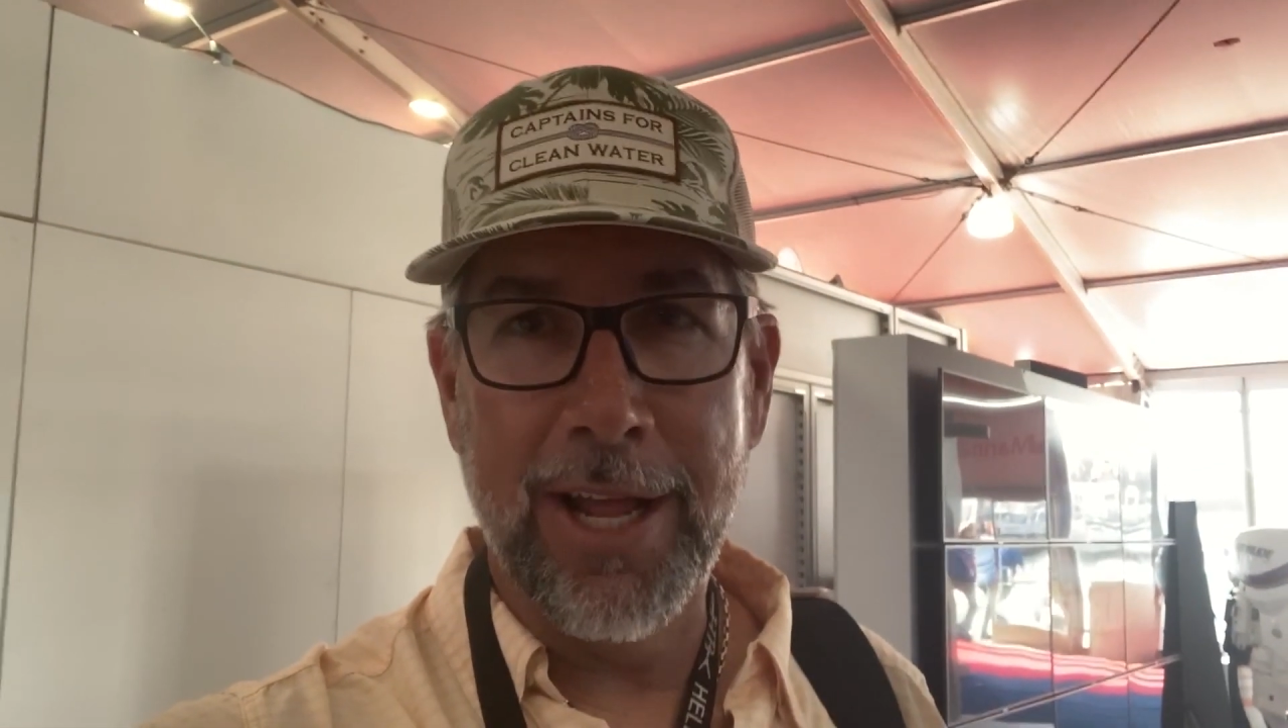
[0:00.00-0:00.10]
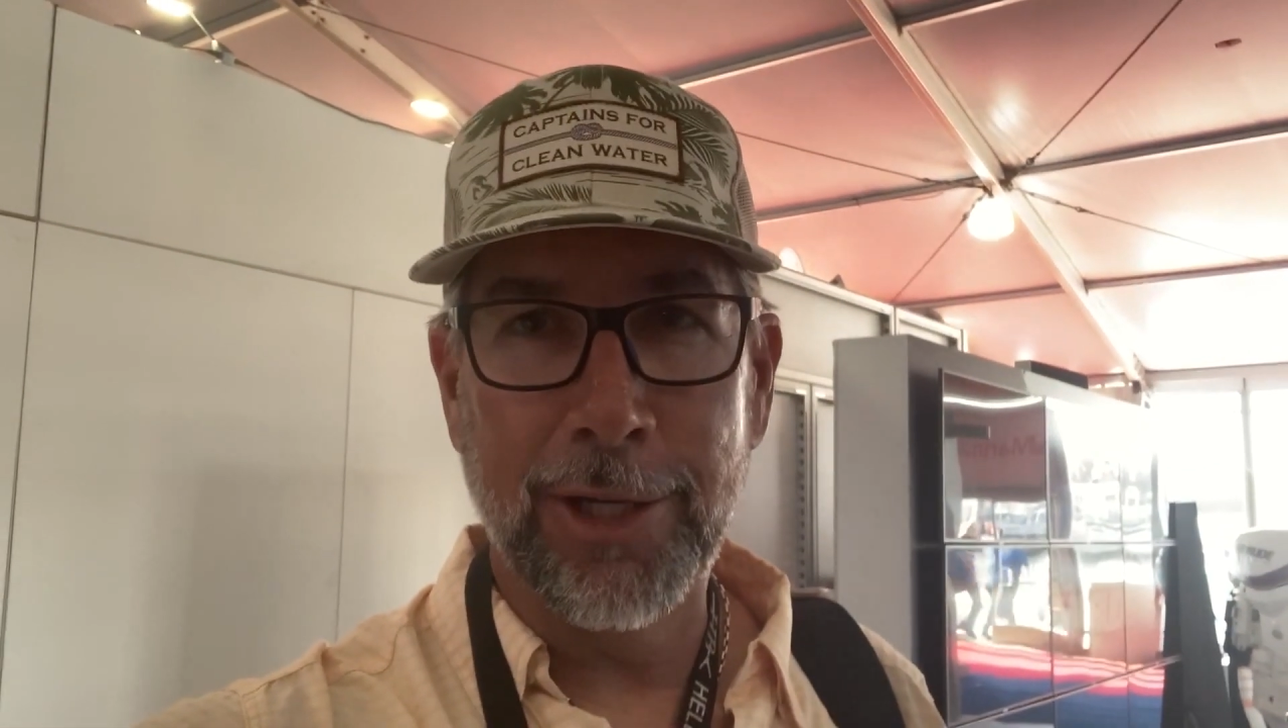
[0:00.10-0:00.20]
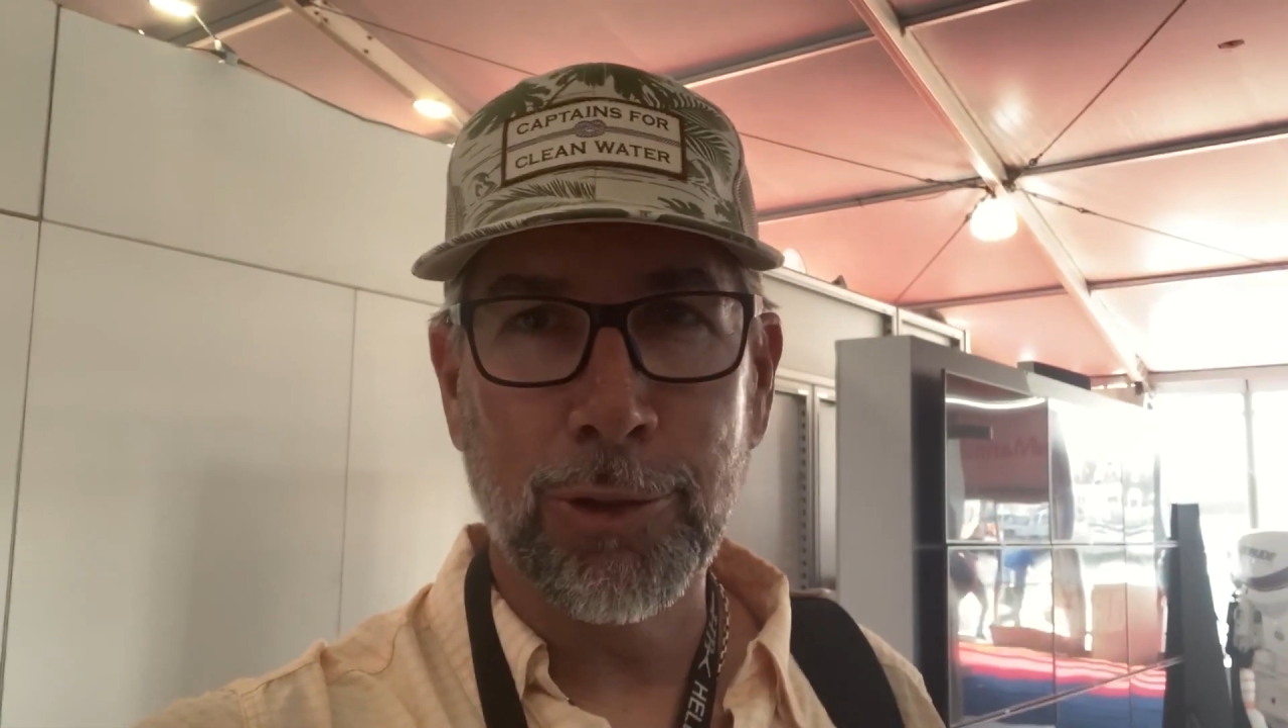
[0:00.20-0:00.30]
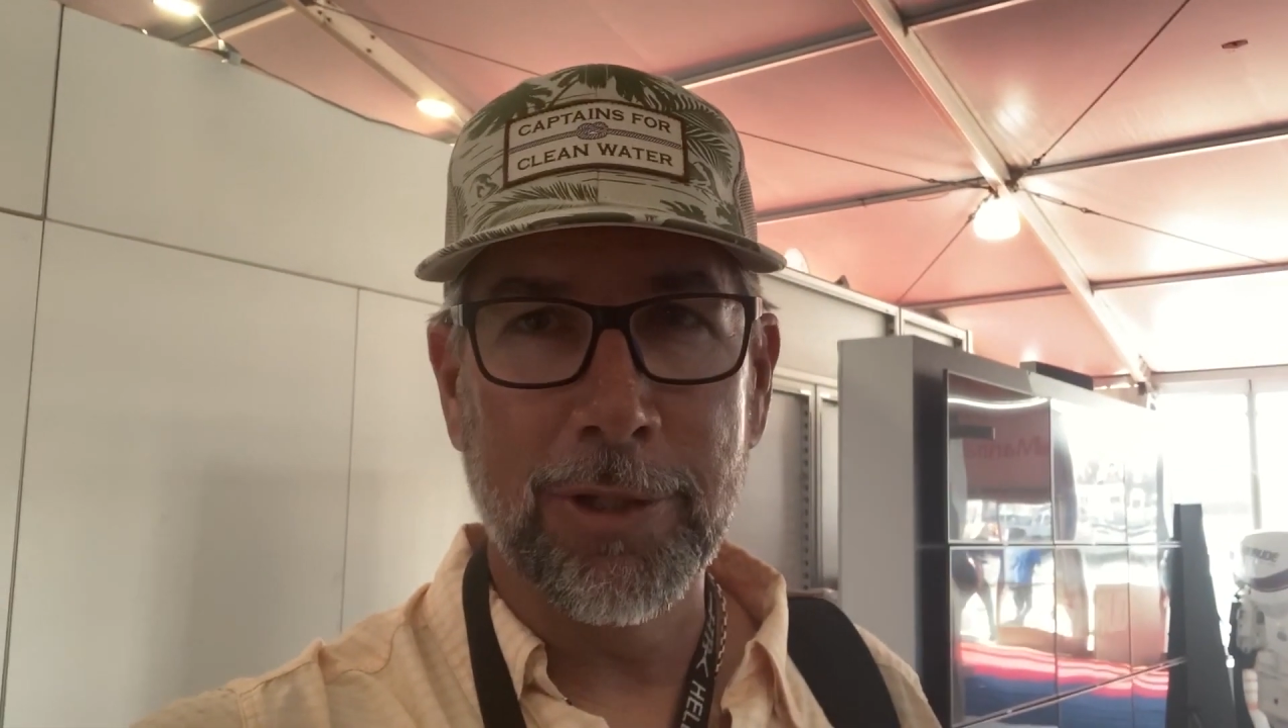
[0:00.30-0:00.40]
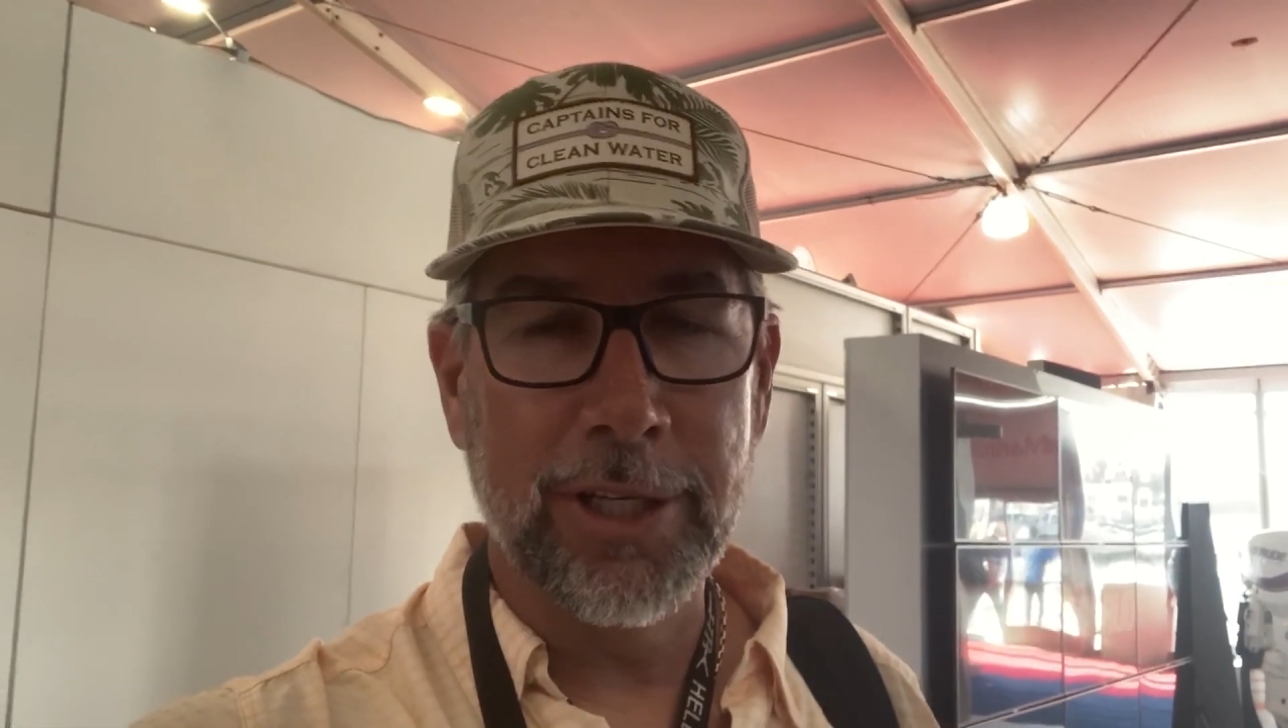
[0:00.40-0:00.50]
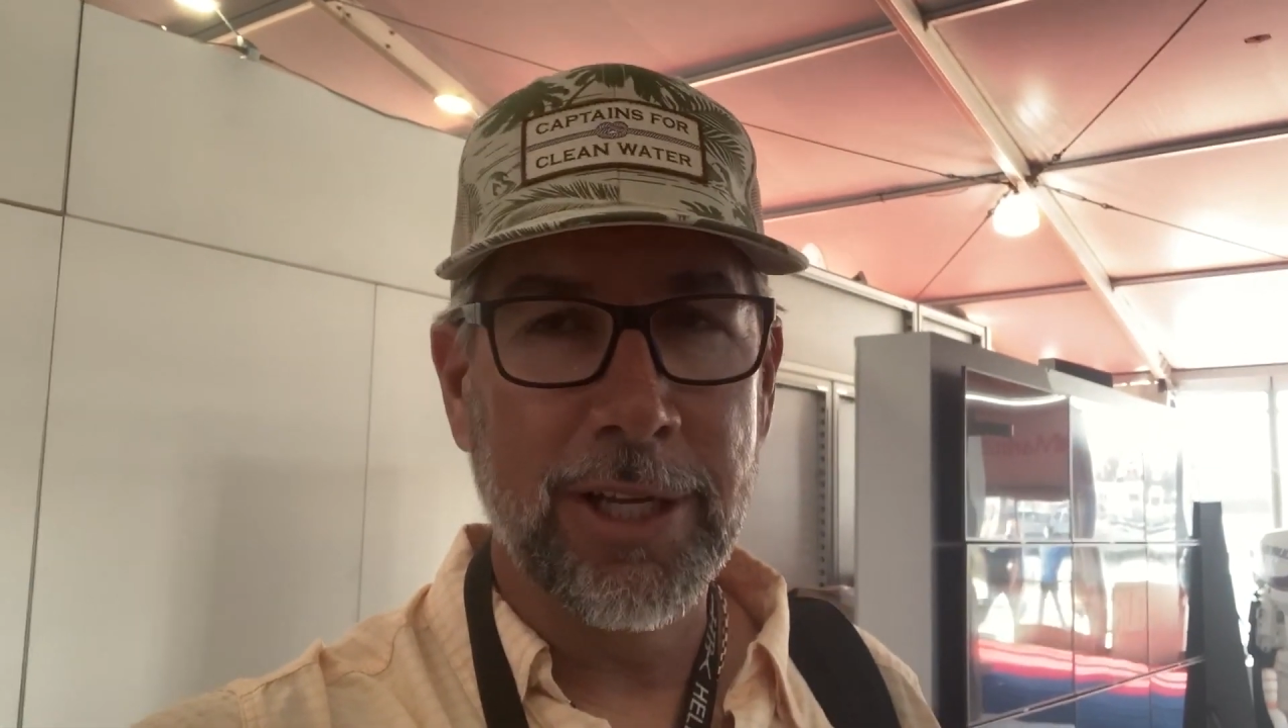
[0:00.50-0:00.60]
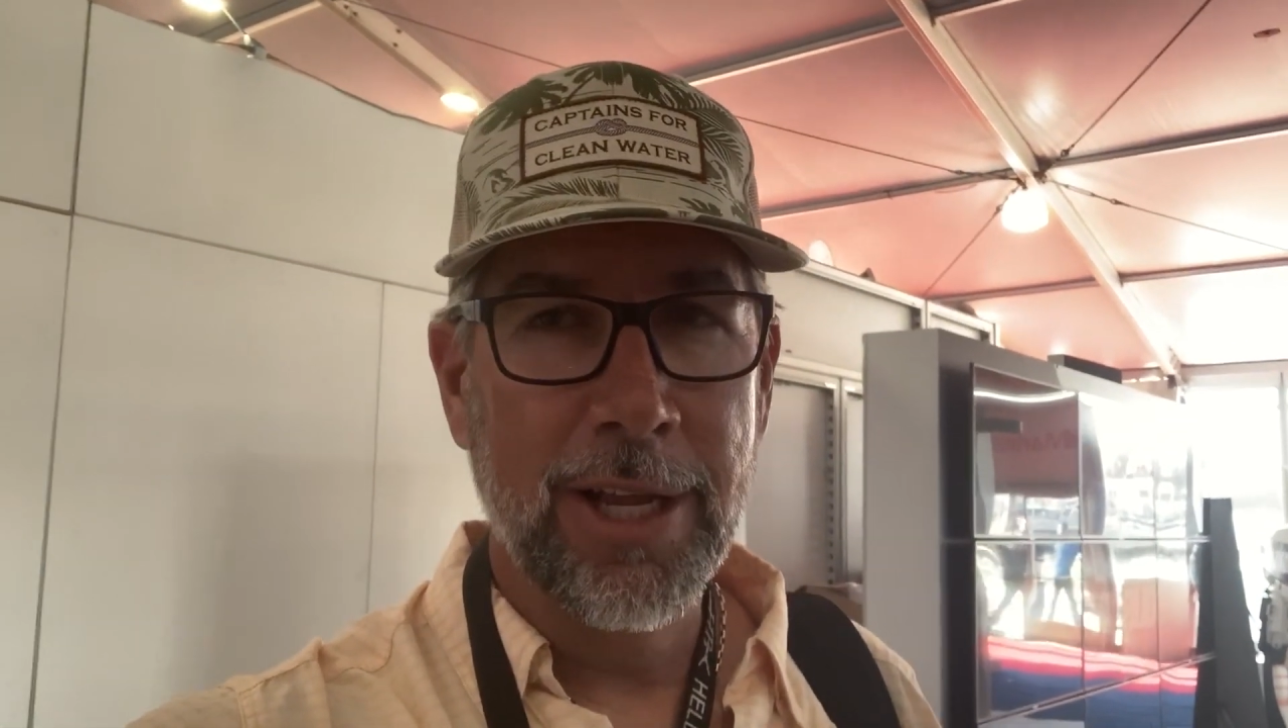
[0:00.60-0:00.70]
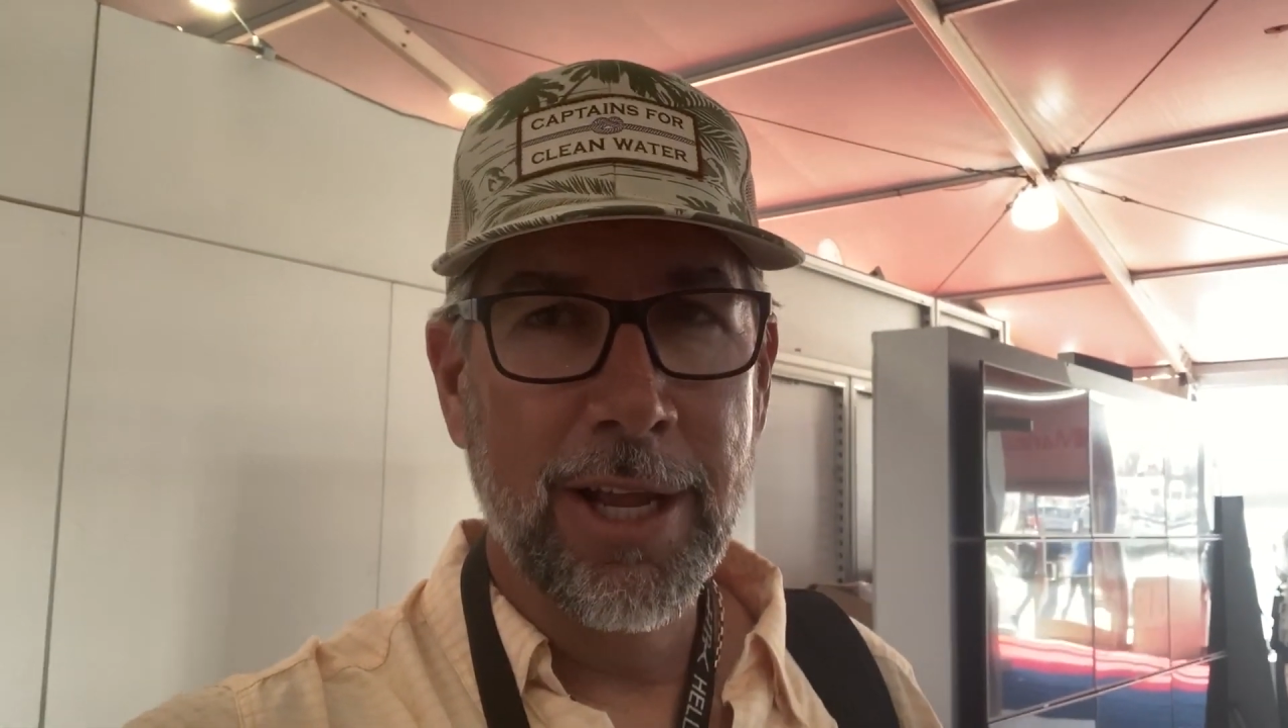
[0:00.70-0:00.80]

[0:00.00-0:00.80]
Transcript: naturally,